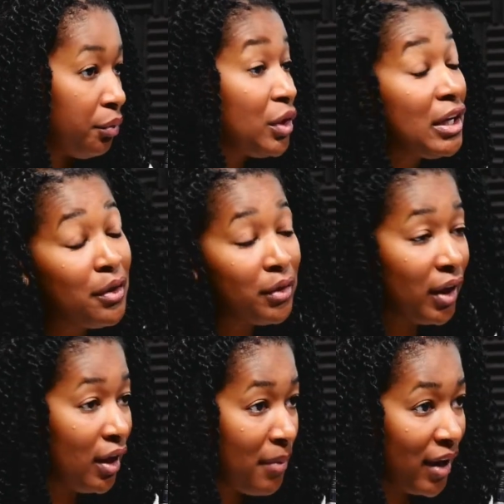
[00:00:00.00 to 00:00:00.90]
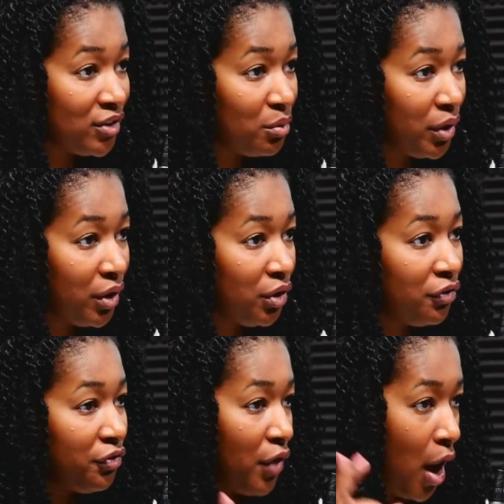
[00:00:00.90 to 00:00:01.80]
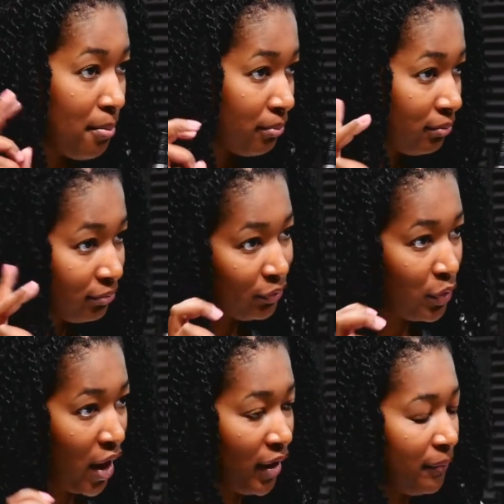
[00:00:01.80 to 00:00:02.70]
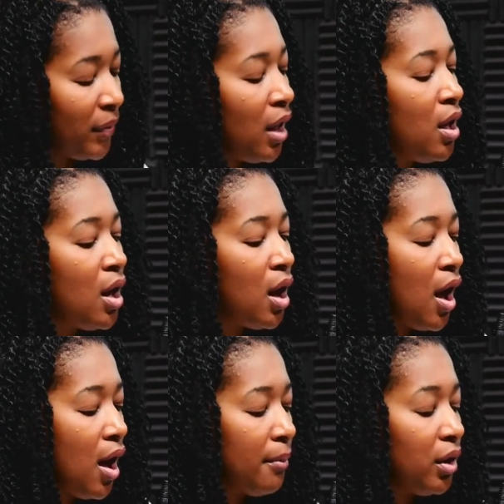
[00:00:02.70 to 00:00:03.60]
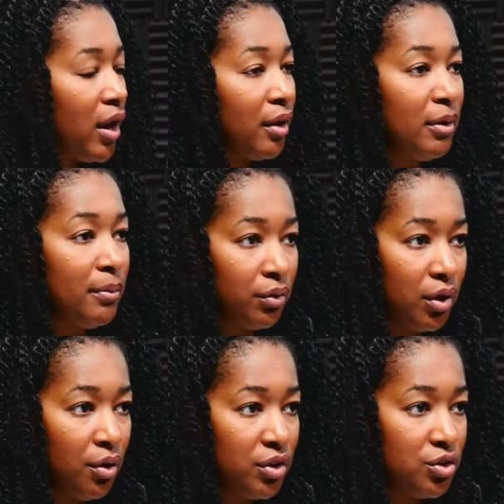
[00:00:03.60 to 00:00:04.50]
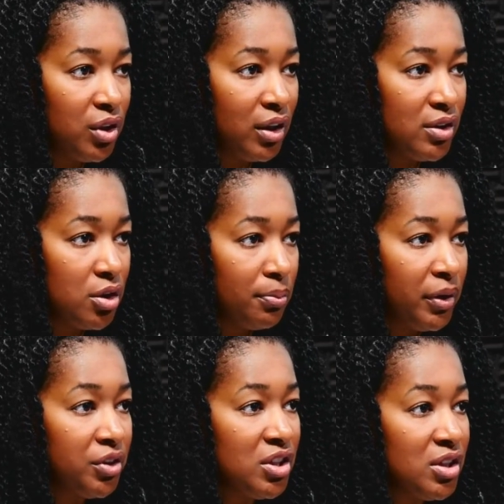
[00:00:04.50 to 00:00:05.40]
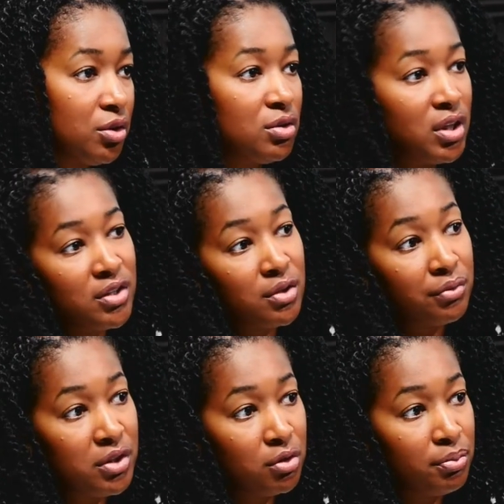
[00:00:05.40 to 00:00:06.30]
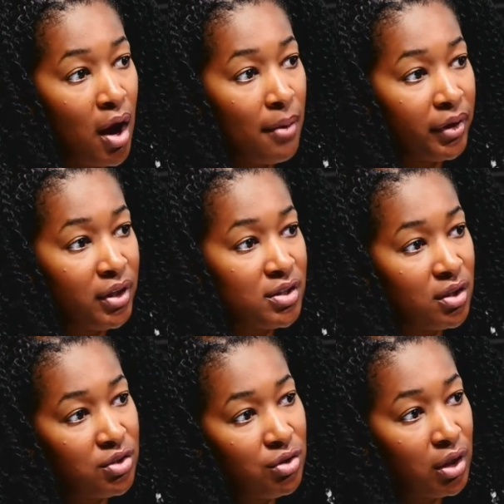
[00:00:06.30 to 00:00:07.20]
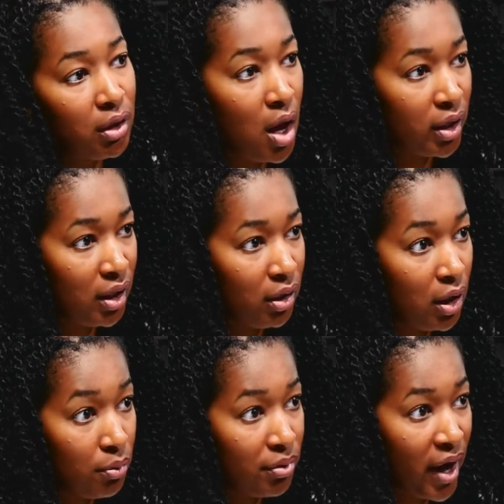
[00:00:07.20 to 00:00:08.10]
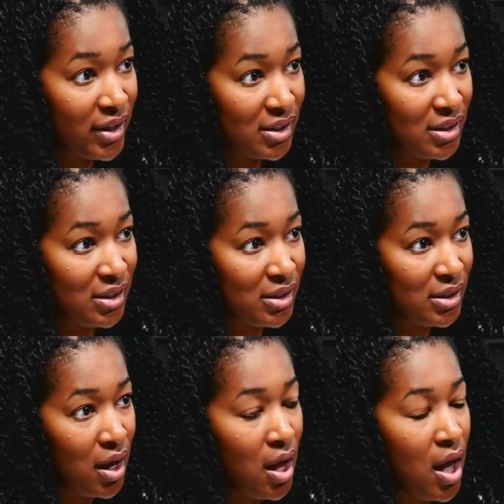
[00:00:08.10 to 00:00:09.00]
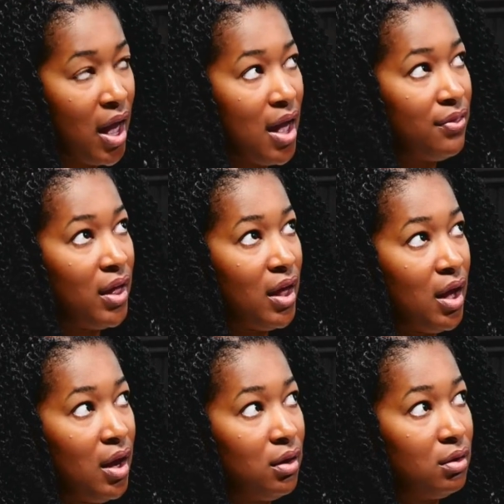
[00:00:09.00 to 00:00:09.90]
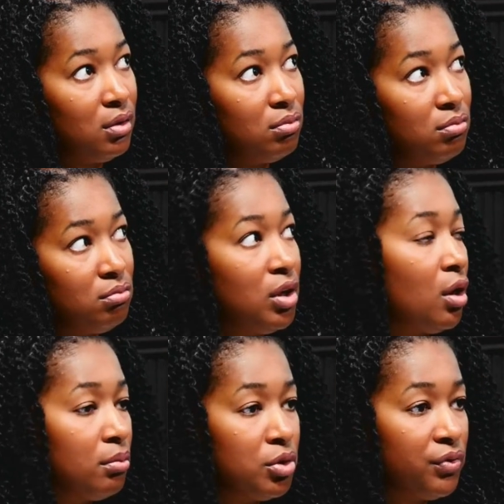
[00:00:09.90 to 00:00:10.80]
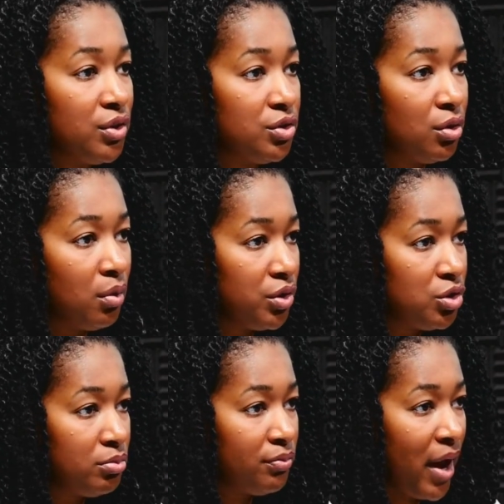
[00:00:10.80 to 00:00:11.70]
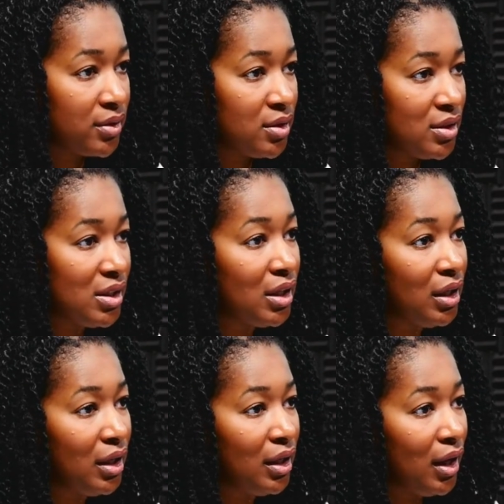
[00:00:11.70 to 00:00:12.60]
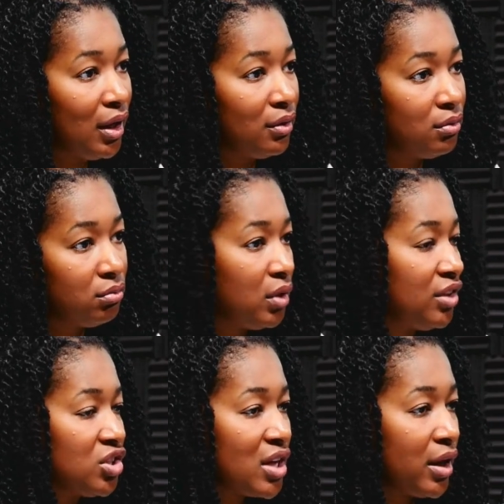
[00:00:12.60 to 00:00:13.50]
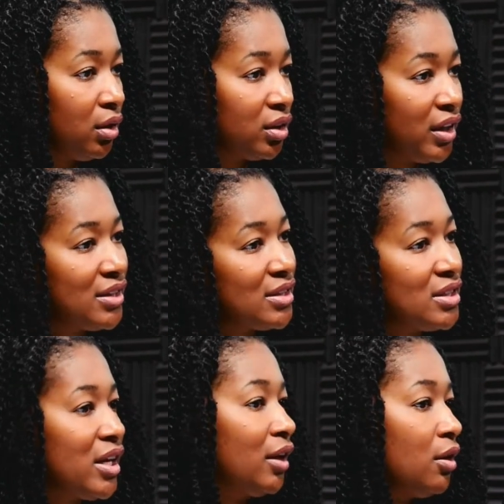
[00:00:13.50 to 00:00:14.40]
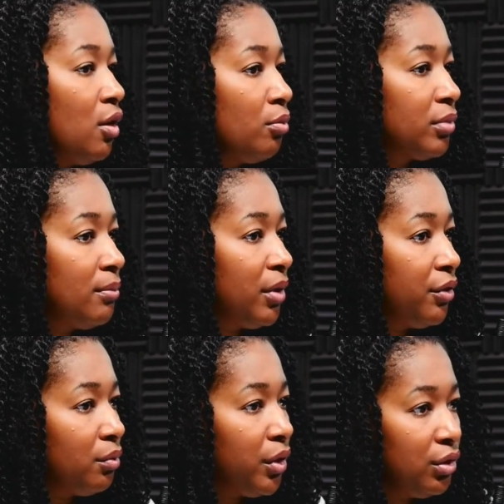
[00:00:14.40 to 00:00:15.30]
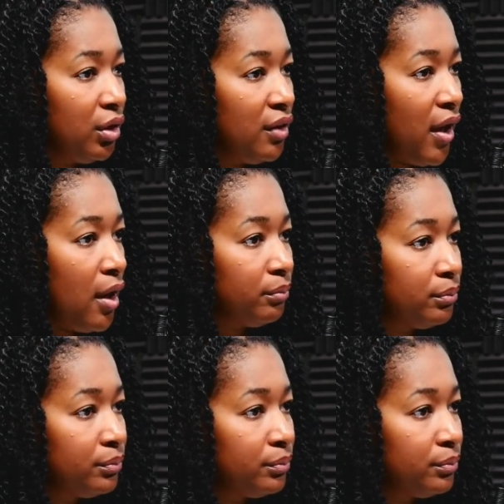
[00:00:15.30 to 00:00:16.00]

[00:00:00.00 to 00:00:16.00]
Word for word: relocate back to where you're from right? Yep. Um, a lot of people don't know that you can still purchase and use it as a rental property so that you can lock in low prices mm-hmm. and then you know, move into it once you move back to the city. And it's just kind of looked at as a second home compared to where you live at. Yeah.